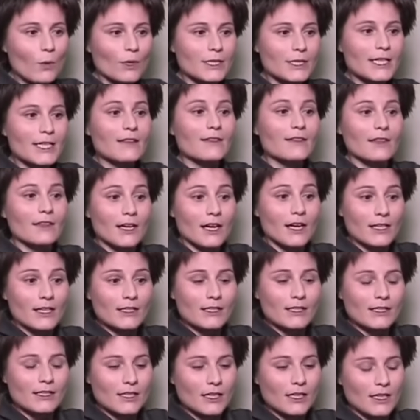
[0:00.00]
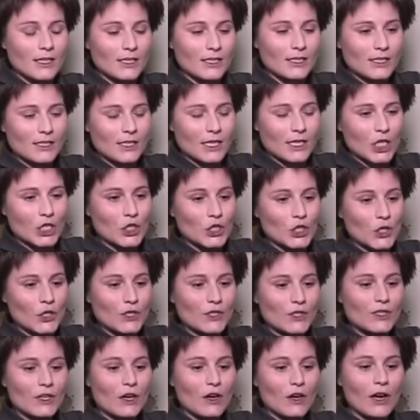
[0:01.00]
What that does is it
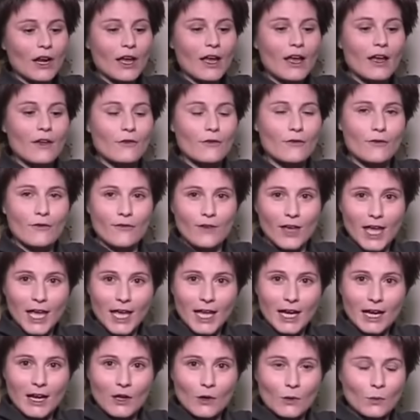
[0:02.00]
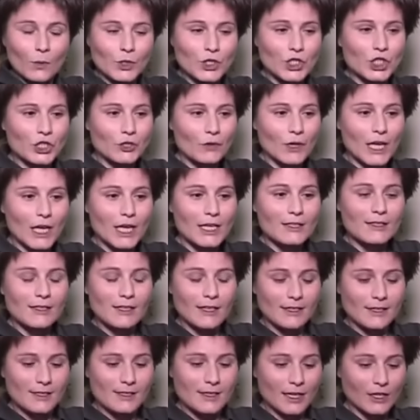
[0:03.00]
turns on a fan, which
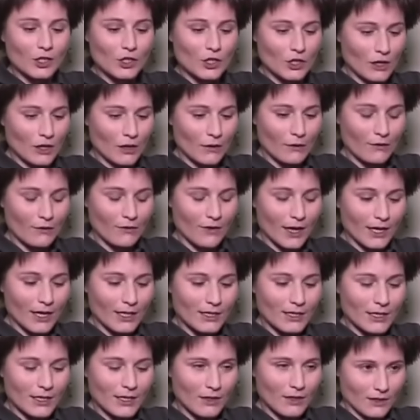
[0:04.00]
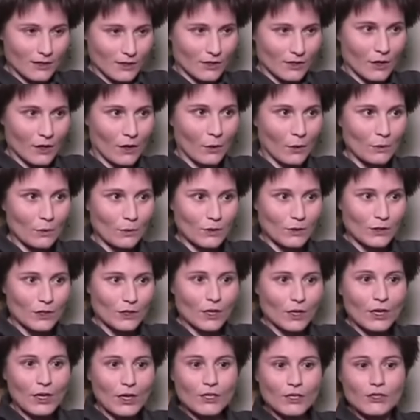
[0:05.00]
creates a suction effect in this
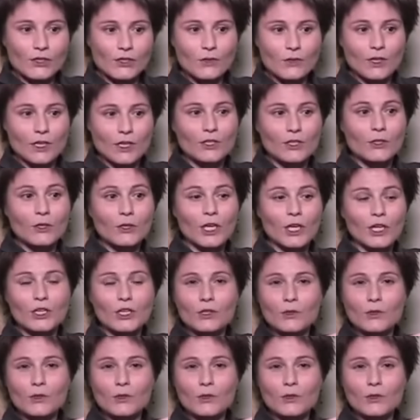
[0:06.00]
hose, so that you